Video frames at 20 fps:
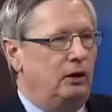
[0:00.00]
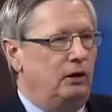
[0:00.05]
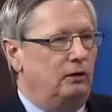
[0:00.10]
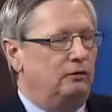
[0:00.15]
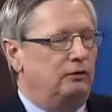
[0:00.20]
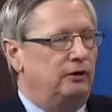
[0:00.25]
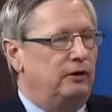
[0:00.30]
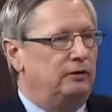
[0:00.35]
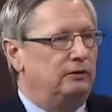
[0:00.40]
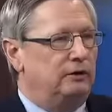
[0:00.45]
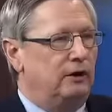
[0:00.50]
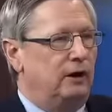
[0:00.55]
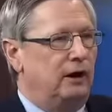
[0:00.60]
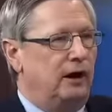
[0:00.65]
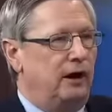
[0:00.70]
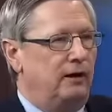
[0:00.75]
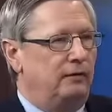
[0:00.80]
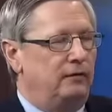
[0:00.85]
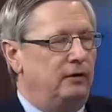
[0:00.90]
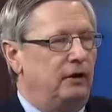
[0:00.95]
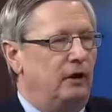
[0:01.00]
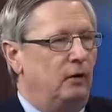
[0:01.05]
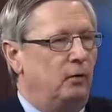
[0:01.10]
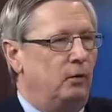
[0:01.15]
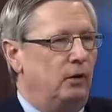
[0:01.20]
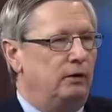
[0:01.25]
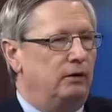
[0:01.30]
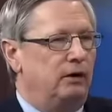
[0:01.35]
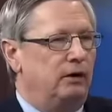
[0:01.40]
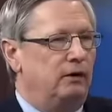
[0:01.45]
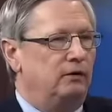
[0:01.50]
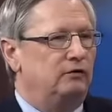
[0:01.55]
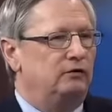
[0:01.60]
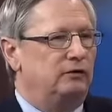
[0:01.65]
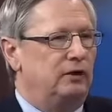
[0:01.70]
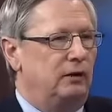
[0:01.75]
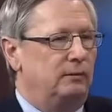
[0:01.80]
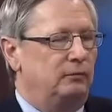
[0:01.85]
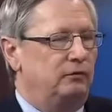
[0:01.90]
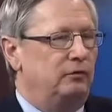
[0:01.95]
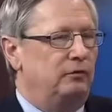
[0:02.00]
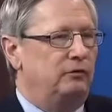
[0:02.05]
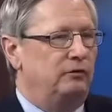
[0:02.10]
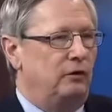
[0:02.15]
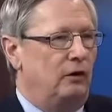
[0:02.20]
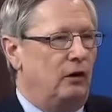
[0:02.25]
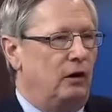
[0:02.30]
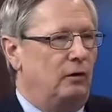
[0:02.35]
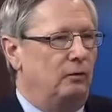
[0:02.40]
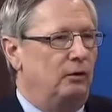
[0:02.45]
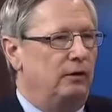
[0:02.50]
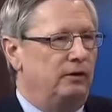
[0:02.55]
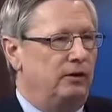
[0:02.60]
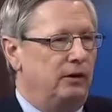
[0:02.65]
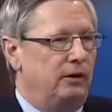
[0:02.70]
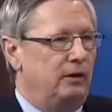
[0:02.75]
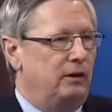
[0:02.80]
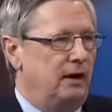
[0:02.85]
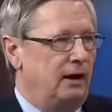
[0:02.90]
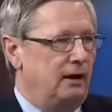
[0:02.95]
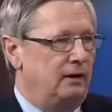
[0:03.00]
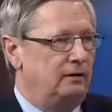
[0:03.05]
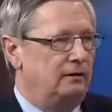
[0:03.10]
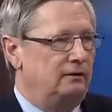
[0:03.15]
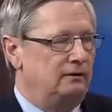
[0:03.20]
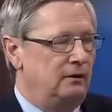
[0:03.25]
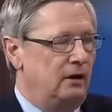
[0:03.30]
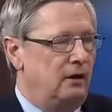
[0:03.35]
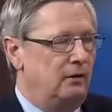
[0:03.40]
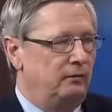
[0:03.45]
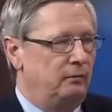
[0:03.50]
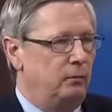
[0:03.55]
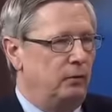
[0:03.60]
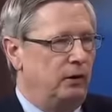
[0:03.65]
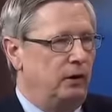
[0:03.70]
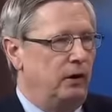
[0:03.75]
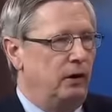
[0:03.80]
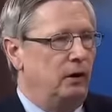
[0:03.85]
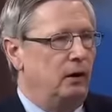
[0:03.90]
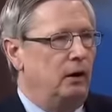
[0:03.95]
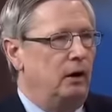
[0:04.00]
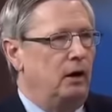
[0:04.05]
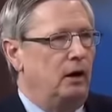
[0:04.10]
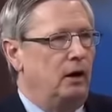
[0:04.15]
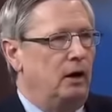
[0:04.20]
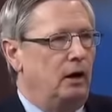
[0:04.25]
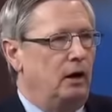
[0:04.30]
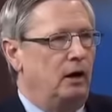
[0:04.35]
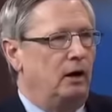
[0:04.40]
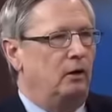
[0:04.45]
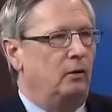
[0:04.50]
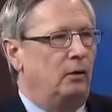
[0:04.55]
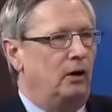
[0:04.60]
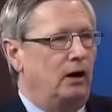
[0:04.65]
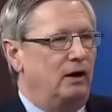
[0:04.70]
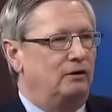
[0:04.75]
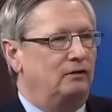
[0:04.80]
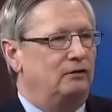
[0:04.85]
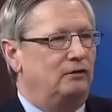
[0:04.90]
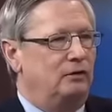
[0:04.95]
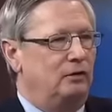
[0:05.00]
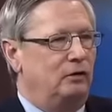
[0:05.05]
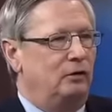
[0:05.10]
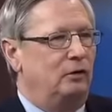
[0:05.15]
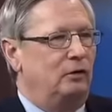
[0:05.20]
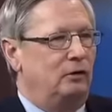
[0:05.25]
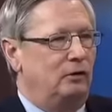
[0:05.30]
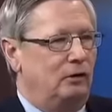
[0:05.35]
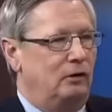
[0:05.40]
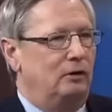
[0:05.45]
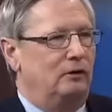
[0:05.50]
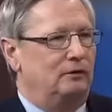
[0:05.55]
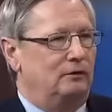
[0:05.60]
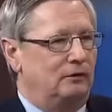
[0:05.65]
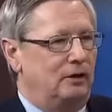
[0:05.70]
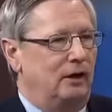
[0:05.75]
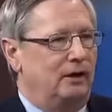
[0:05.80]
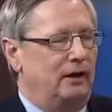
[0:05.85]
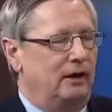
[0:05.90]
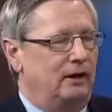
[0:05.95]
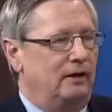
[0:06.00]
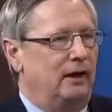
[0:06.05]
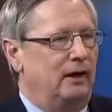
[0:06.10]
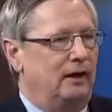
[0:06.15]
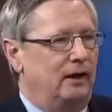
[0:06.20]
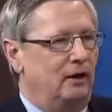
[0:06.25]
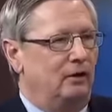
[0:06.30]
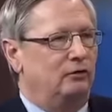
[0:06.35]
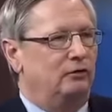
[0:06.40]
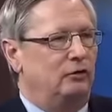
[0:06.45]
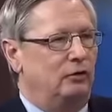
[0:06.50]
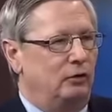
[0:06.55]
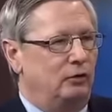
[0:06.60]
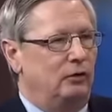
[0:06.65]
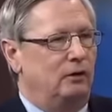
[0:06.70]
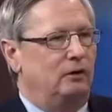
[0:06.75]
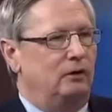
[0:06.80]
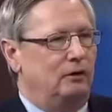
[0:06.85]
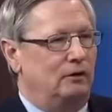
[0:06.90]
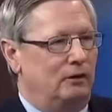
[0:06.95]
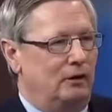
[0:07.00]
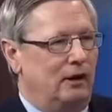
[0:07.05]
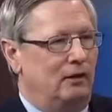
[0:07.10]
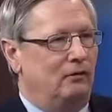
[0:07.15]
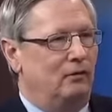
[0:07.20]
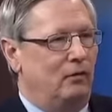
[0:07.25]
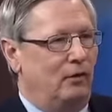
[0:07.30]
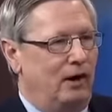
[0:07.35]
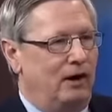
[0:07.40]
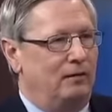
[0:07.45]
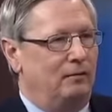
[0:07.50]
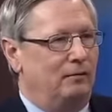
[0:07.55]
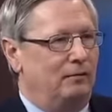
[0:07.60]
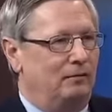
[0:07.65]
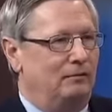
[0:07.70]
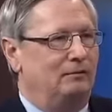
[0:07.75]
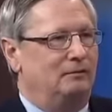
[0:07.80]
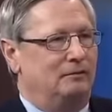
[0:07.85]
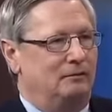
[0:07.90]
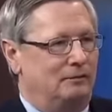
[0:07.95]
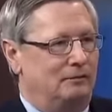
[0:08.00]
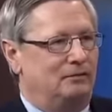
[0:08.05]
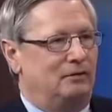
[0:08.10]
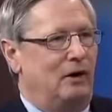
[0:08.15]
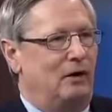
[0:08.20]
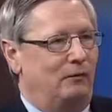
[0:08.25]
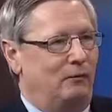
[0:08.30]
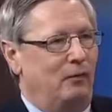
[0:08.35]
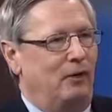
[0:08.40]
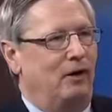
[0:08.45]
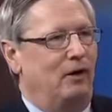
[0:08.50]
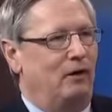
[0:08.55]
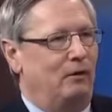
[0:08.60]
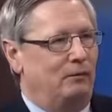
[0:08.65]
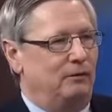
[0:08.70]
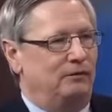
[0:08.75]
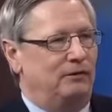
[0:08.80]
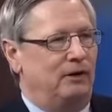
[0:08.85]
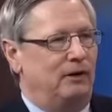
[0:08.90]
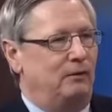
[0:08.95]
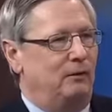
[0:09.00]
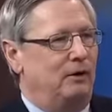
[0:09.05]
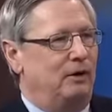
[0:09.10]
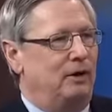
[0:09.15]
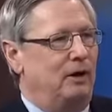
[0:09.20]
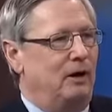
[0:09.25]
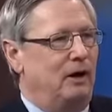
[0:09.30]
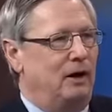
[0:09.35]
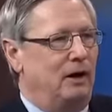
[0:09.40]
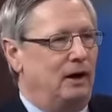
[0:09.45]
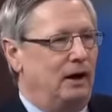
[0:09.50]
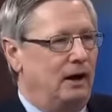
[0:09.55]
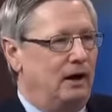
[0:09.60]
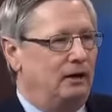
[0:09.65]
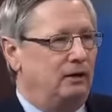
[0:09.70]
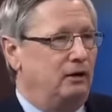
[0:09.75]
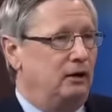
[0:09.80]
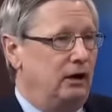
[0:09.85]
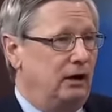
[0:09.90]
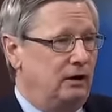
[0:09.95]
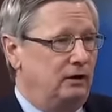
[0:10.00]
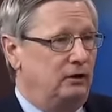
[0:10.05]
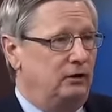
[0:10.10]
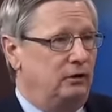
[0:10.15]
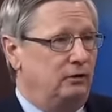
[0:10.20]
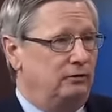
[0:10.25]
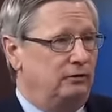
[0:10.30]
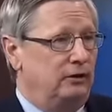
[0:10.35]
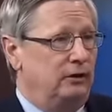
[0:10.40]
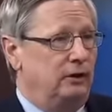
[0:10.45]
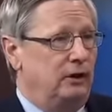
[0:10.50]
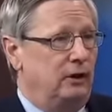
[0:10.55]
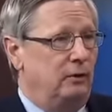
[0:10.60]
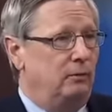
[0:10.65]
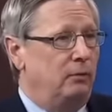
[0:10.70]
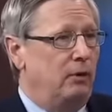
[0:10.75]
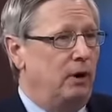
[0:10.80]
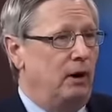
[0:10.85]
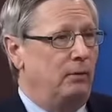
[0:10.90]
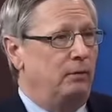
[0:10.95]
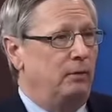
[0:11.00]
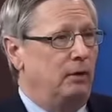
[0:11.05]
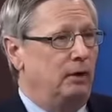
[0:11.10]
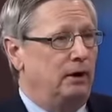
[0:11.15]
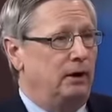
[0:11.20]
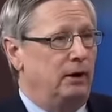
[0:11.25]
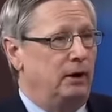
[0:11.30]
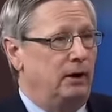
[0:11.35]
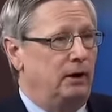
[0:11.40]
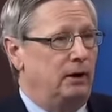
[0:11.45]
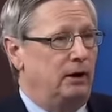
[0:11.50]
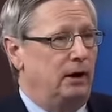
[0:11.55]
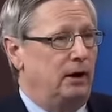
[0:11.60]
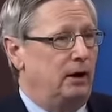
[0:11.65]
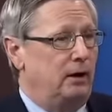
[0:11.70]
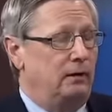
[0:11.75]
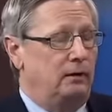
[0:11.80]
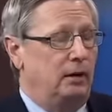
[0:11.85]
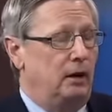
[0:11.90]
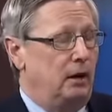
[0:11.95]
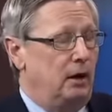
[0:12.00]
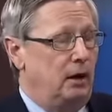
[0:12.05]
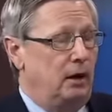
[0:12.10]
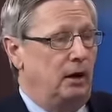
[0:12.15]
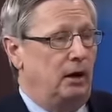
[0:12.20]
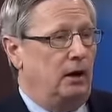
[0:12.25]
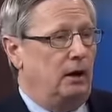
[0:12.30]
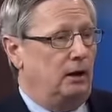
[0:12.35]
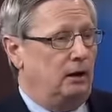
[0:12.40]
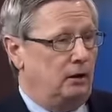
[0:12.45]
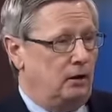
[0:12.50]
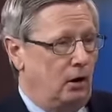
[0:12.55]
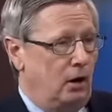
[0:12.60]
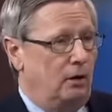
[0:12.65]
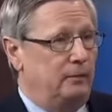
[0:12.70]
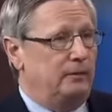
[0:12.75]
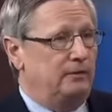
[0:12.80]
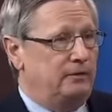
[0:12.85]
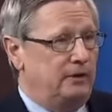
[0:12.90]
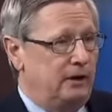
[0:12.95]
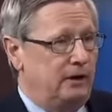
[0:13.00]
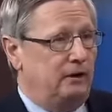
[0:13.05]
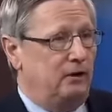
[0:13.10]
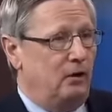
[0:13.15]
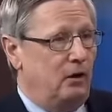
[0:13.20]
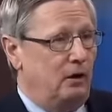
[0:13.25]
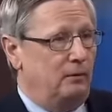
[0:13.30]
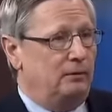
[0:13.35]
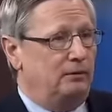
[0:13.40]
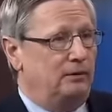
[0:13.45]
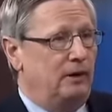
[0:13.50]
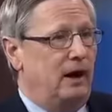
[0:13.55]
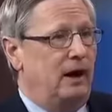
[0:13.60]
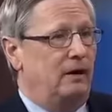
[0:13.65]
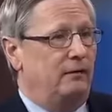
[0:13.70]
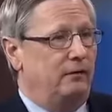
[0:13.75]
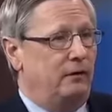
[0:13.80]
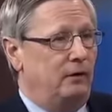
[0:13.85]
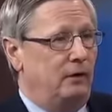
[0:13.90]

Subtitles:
He or she is going to have to know what the assumptions are within that software. Otherwise, just like anything else, you can have great software or machinery and use it improperly and garbage in, garbage out.